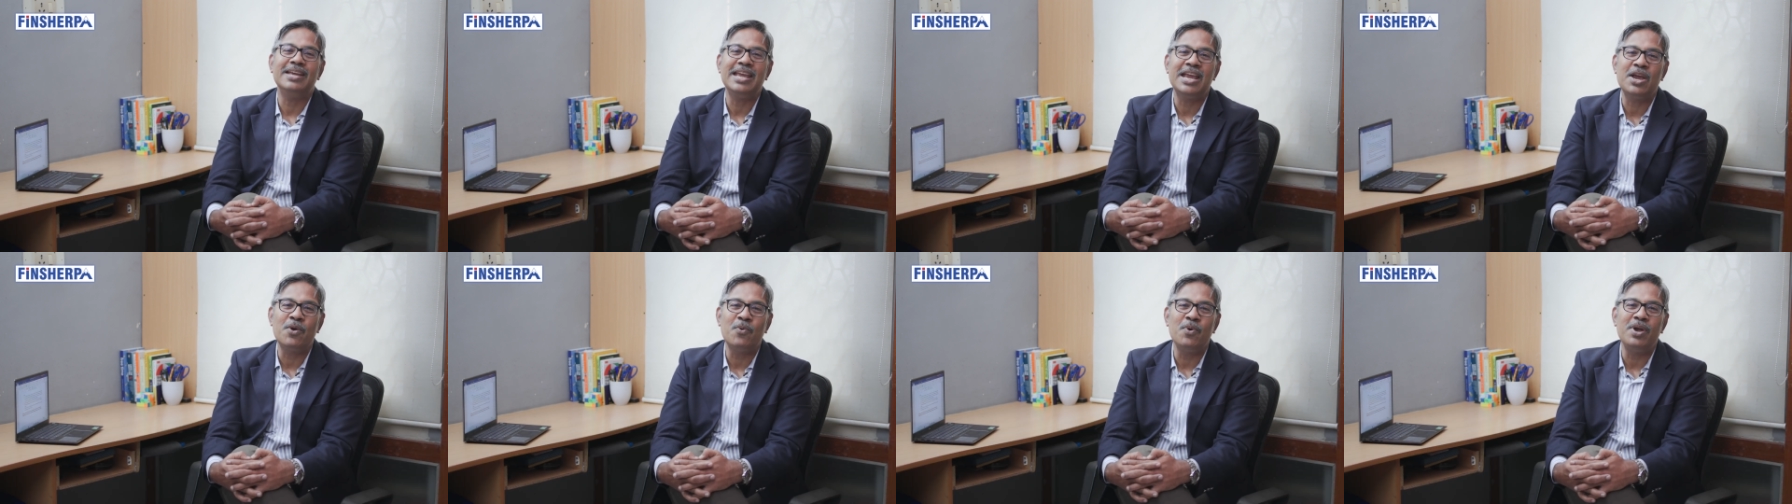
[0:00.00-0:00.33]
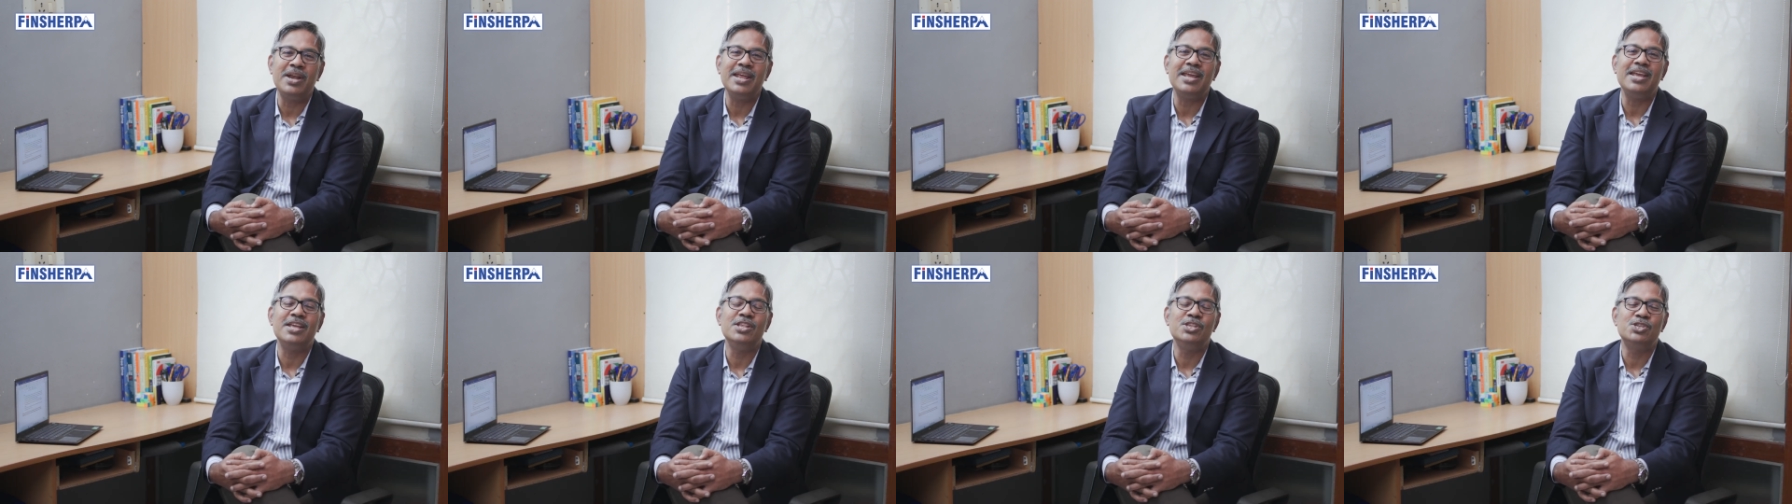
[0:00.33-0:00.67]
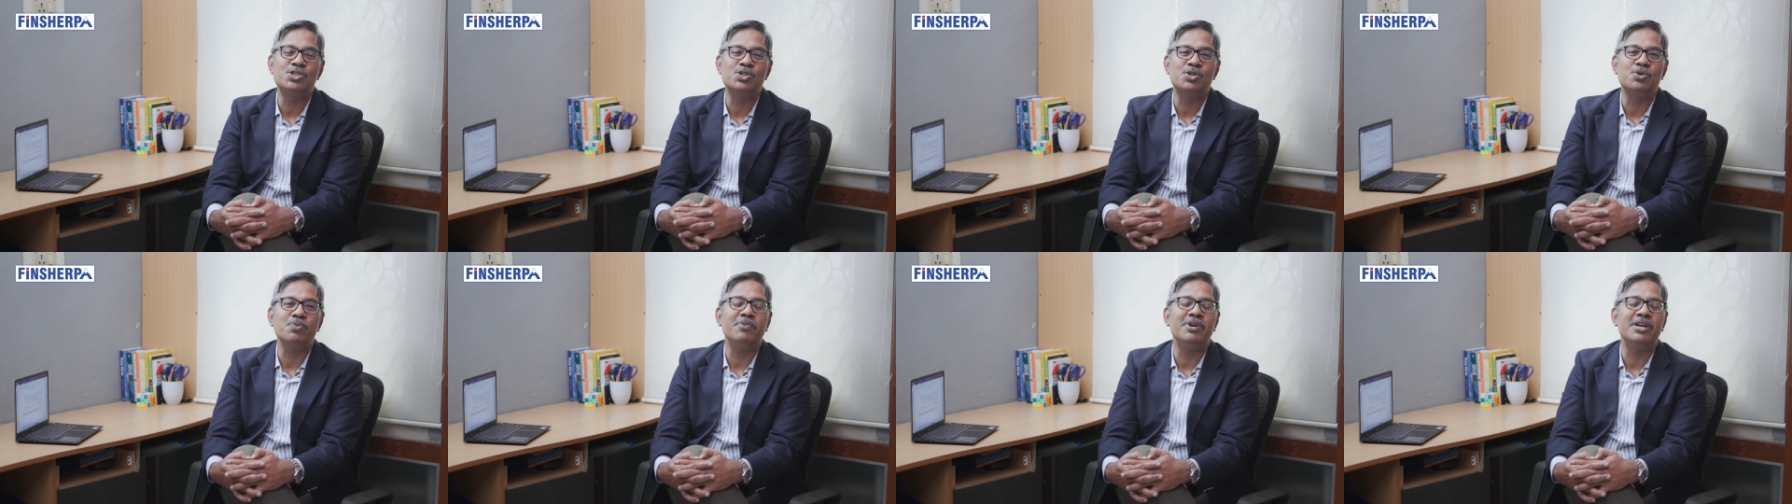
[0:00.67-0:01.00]
equity
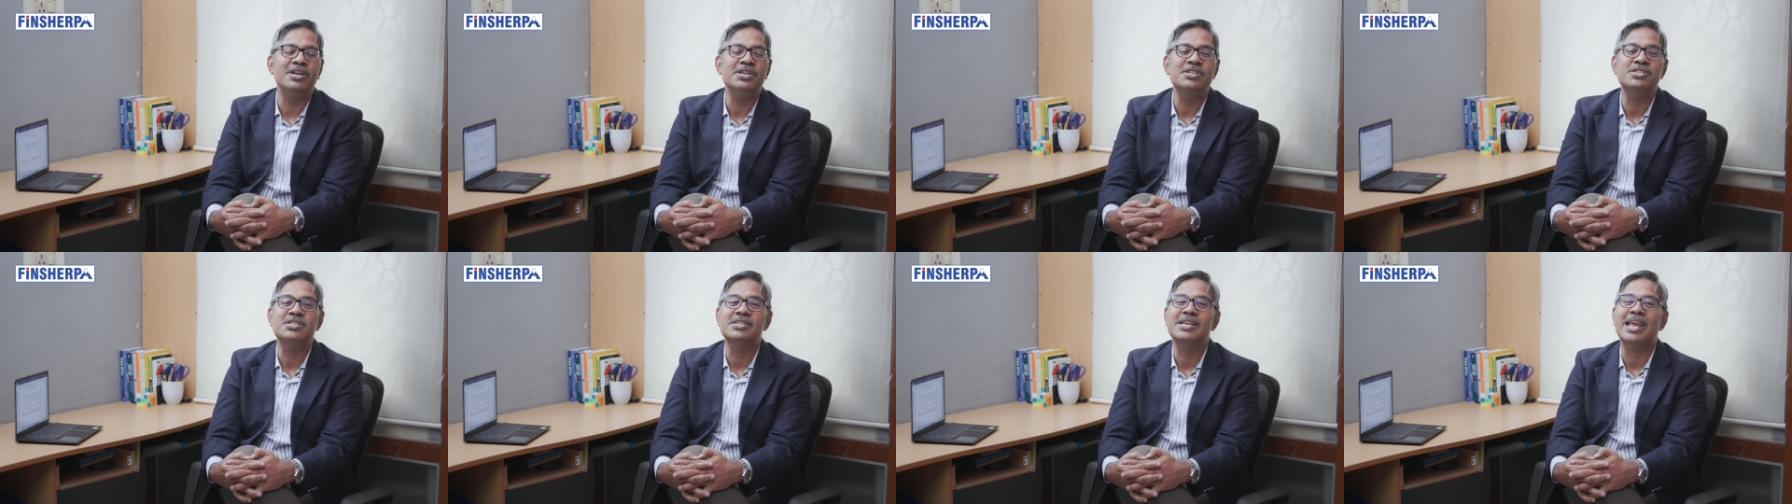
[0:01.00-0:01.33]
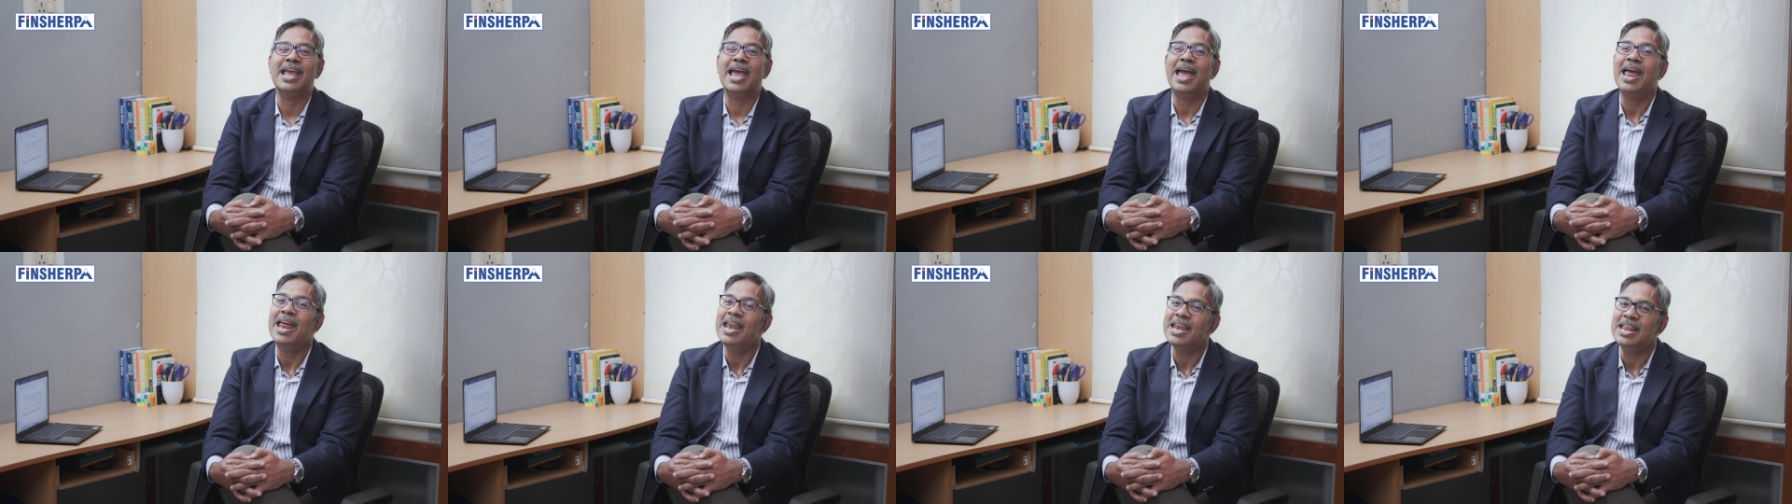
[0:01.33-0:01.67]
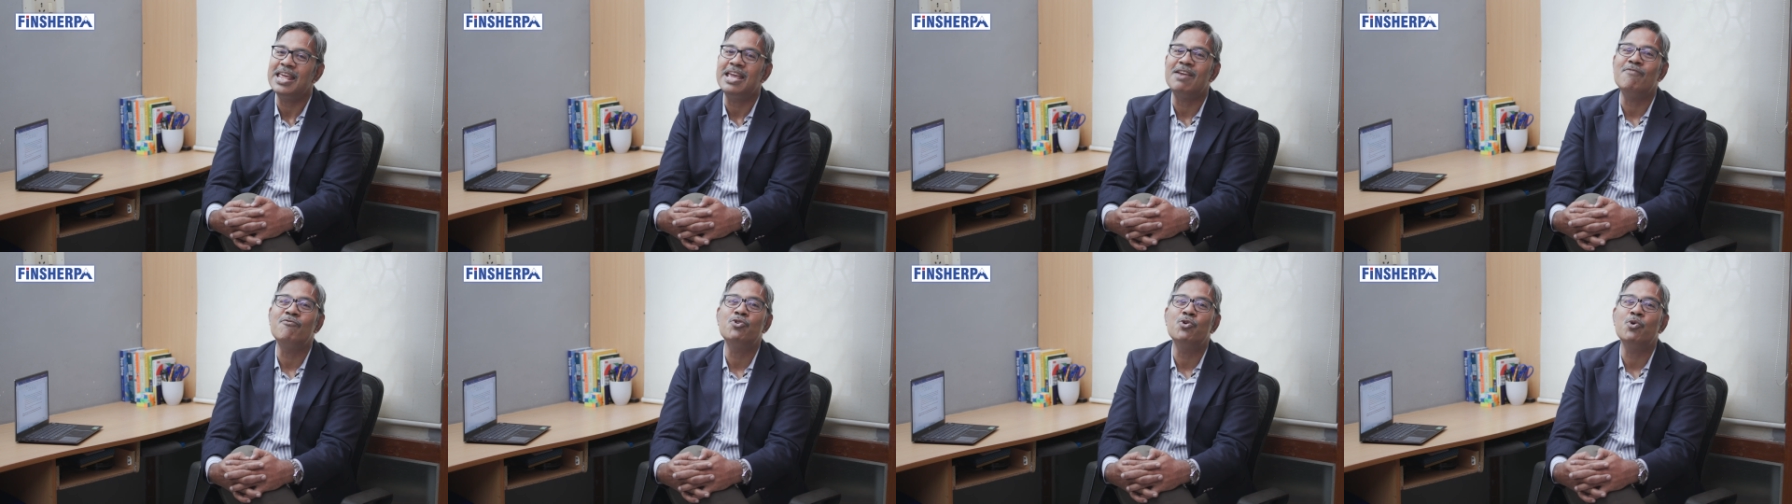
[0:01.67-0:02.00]
instruments
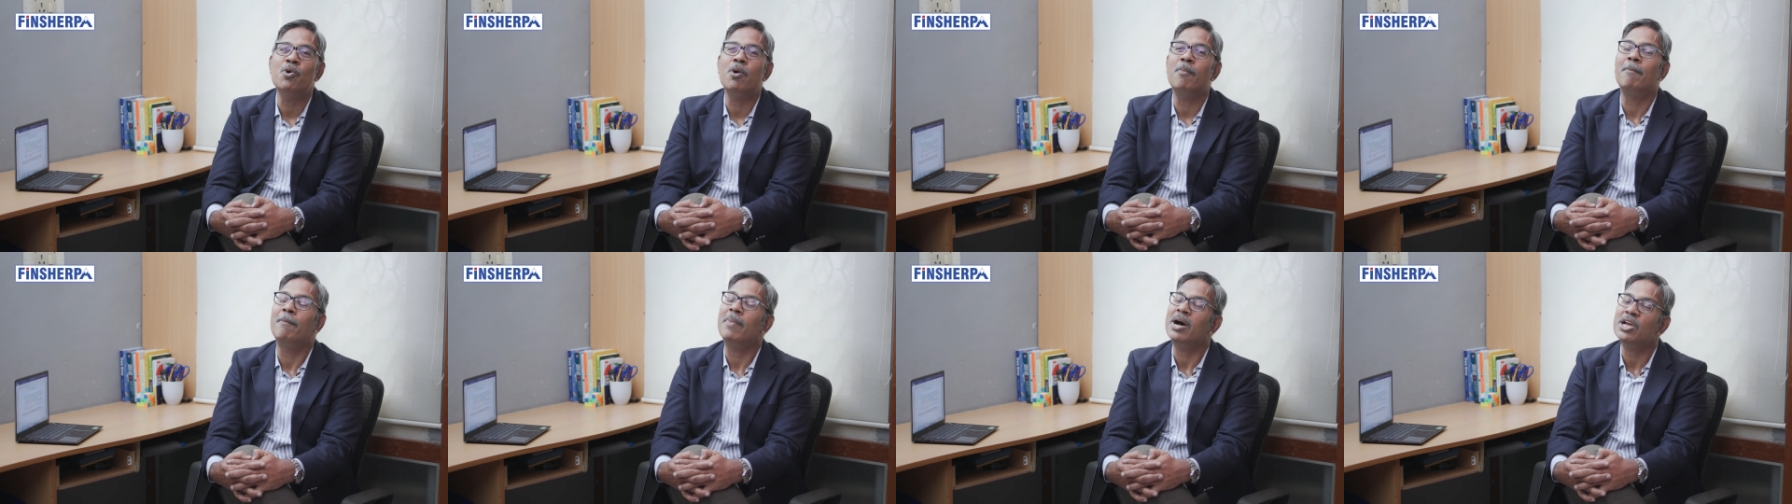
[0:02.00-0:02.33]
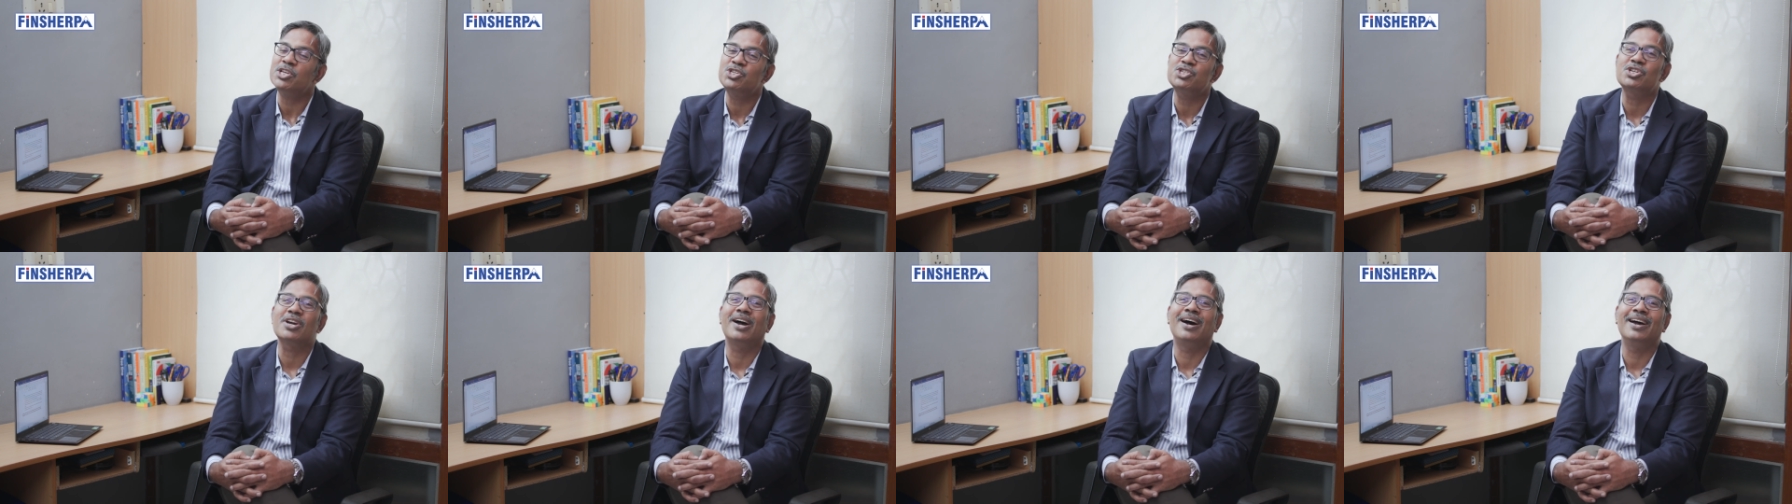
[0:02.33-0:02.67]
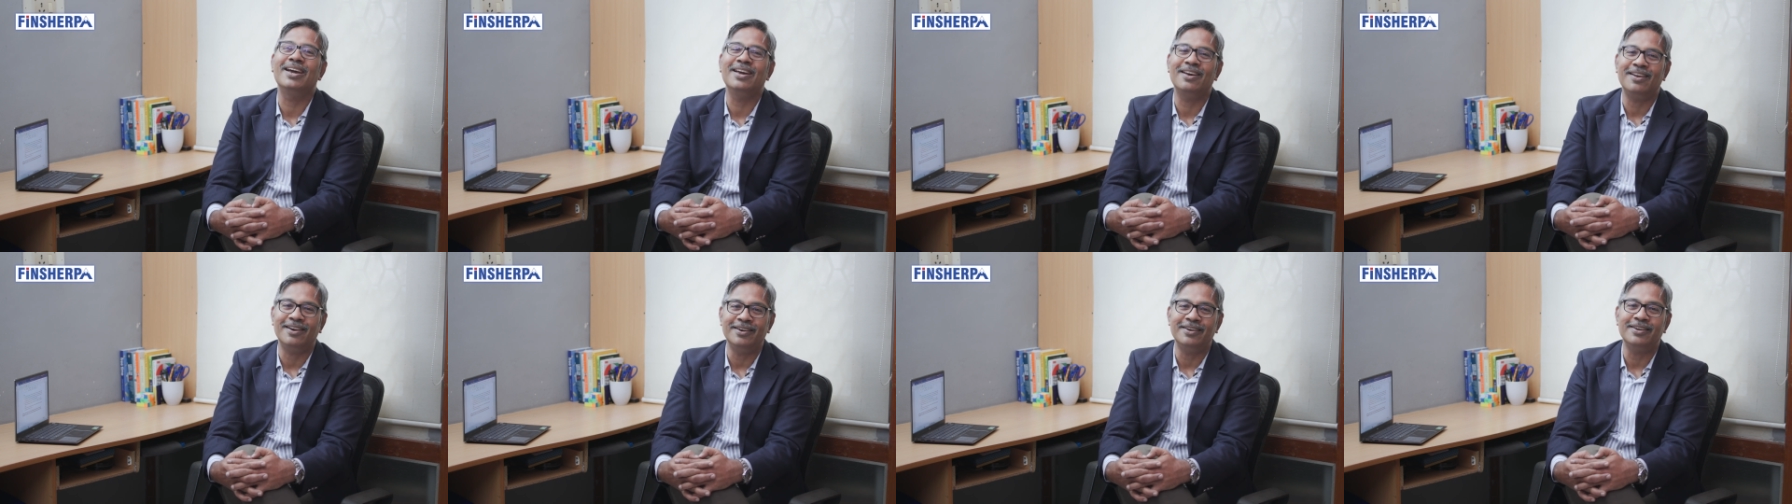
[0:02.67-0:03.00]
can give you a much
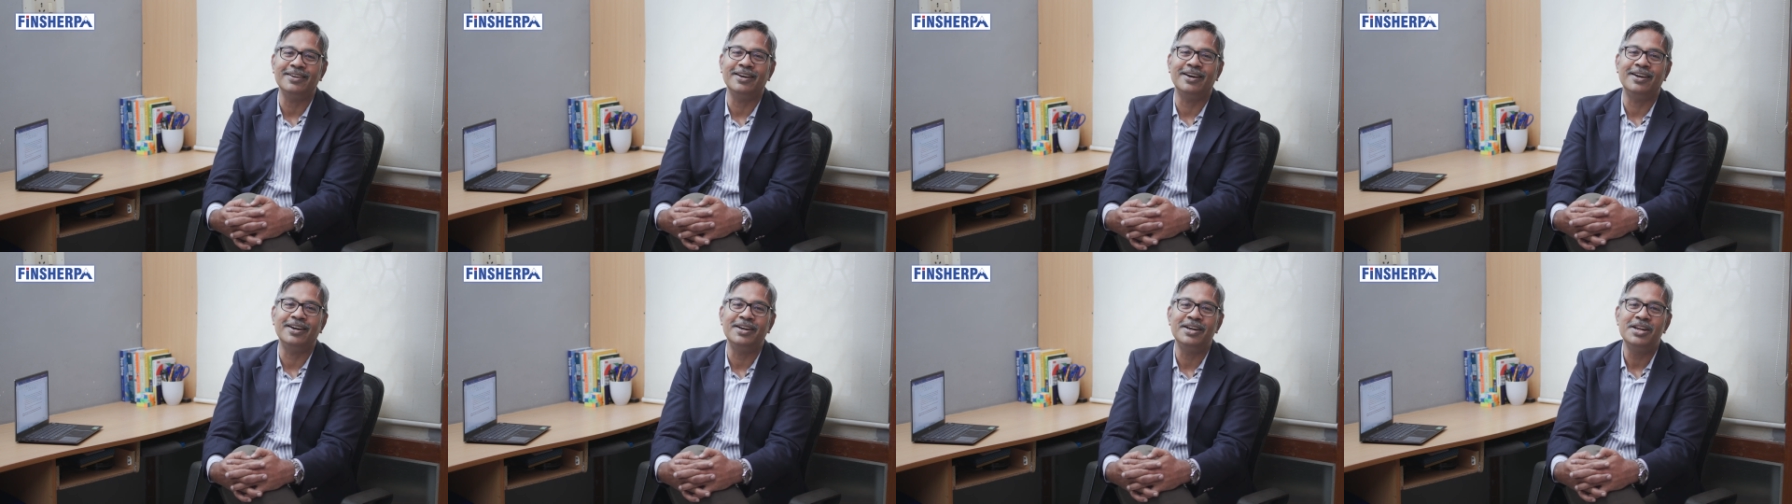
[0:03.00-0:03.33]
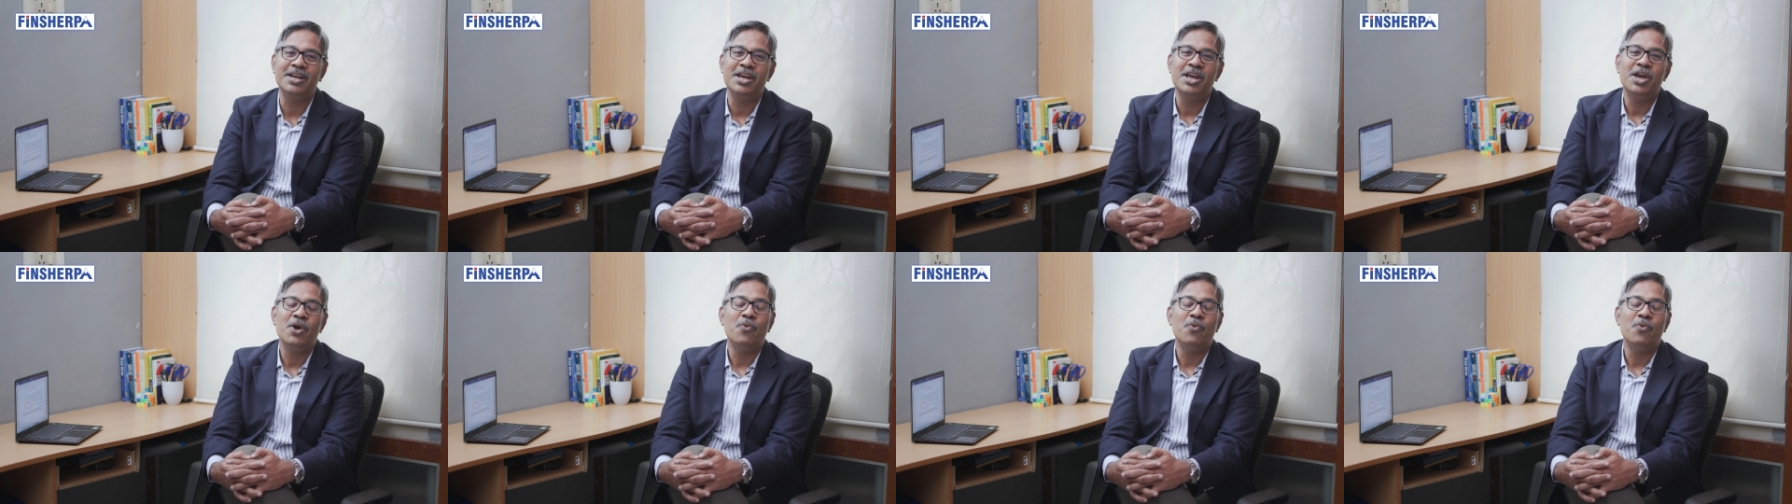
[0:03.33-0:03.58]
higher return,